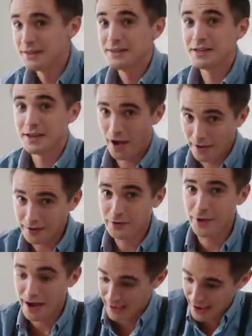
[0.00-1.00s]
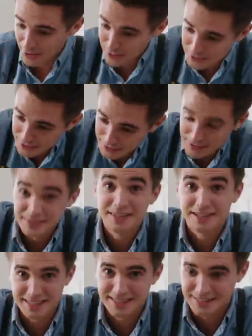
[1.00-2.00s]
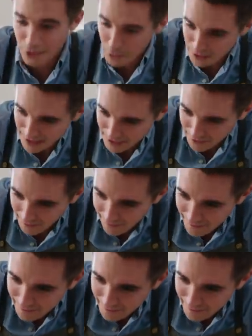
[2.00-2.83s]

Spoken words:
you gotta crack out the disco glitter.